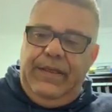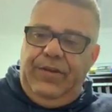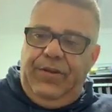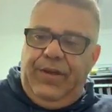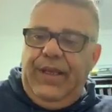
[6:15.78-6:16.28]

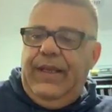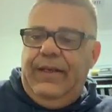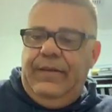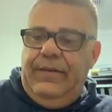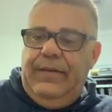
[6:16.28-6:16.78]
You
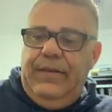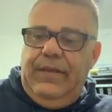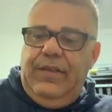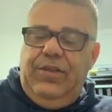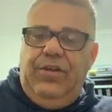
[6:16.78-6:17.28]
can
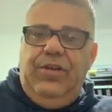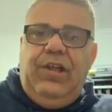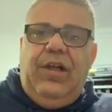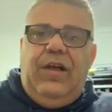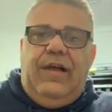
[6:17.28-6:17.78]

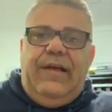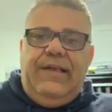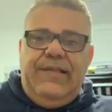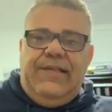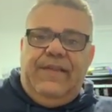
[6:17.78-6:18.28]

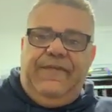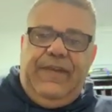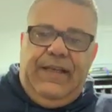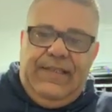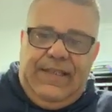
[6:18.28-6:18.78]
utilize the
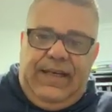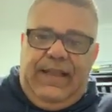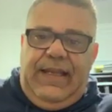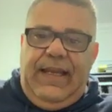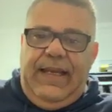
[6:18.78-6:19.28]
figures that
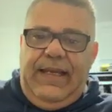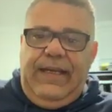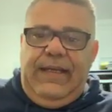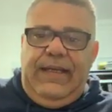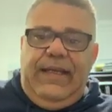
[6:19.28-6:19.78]
are
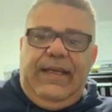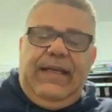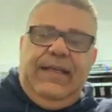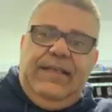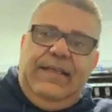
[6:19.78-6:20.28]
there
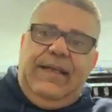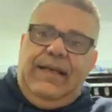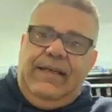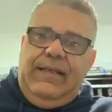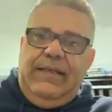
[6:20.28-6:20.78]
and
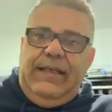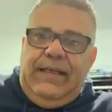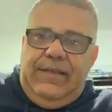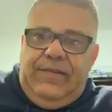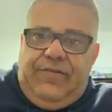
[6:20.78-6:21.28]

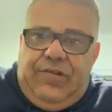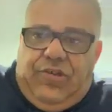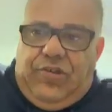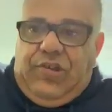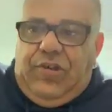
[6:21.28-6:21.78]

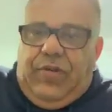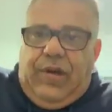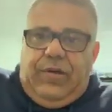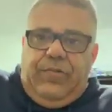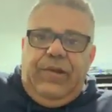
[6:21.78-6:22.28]
introduce your
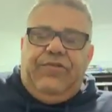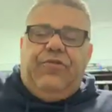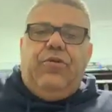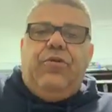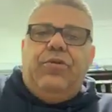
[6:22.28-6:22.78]
own
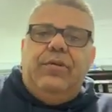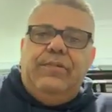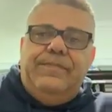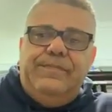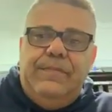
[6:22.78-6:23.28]

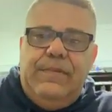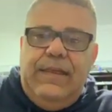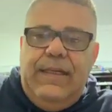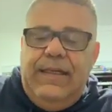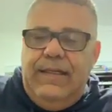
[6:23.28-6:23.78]
withdrawal
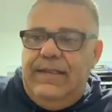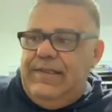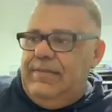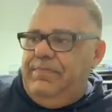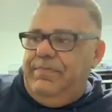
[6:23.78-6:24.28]

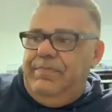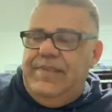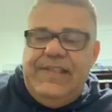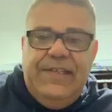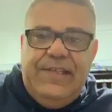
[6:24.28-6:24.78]

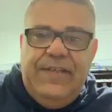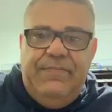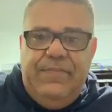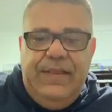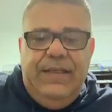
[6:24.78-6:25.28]

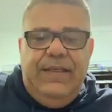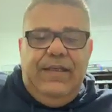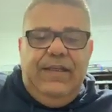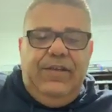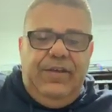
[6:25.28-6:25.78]
system.
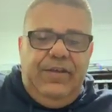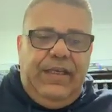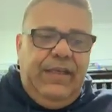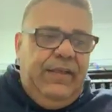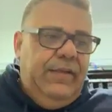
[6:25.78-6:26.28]
You
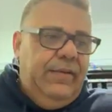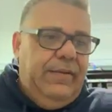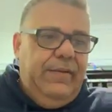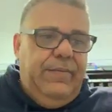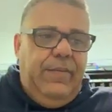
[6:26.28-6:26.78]

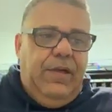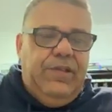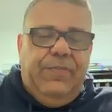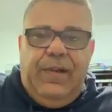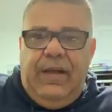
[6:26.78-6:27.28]
can
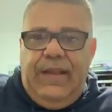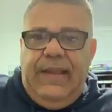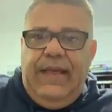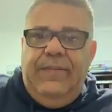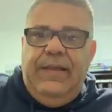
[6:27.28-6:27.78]
multiply
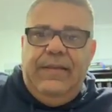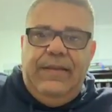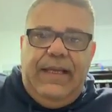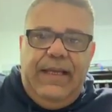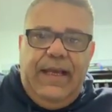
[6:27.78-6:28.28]
them
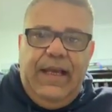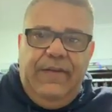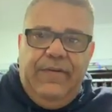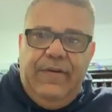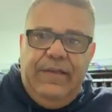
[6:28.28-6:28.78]
and kick
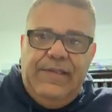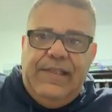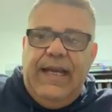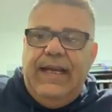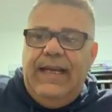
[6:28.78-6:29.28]
over and
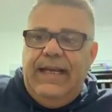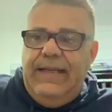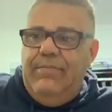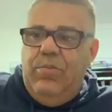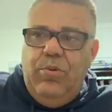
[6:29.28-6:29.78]
start
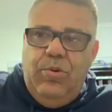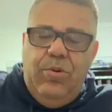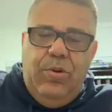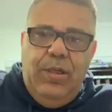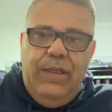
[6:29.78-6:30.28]
adding
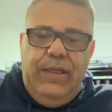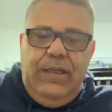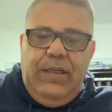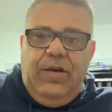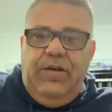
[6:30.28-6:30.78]
more
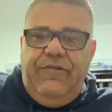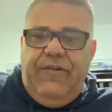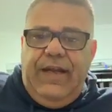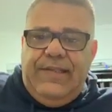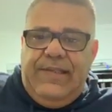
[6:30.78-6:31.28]

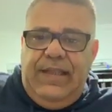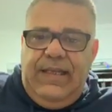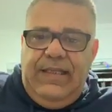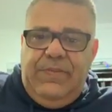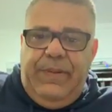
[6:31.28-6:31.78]
contracts to
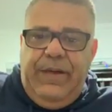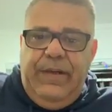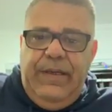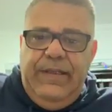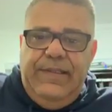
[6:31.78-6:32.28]
these
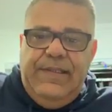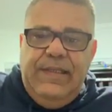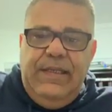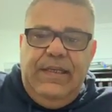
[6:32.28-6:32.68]
periods.